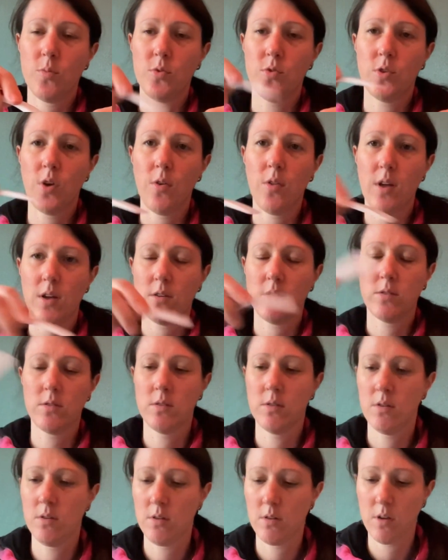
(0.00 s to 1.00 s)
So
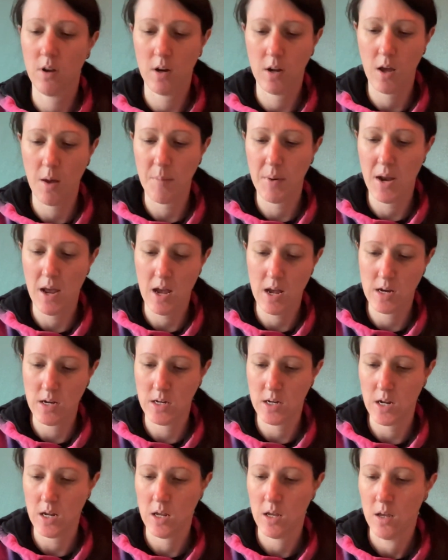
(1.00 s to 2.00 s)
that's going to come in
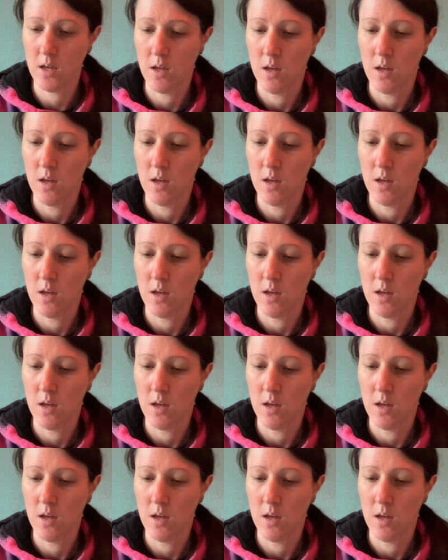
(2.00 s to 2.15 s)
handy.